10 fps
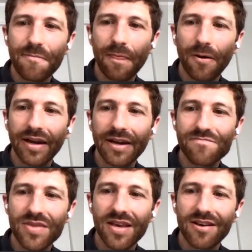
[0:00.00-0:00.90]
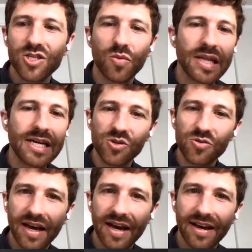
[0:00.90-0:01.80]
Okay, so when they do
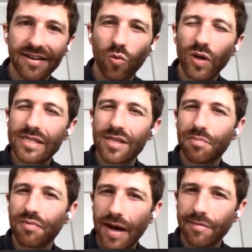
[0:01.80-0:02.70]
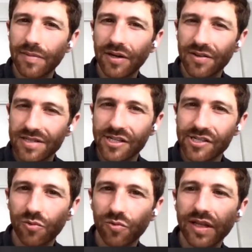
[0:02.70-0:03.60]
that, what's the problem here? This is
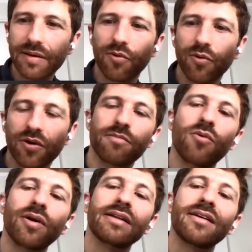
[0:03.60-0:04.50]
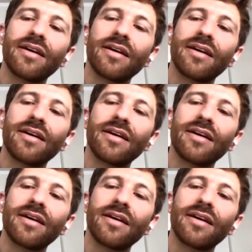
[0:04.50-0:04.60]
actually a really important point.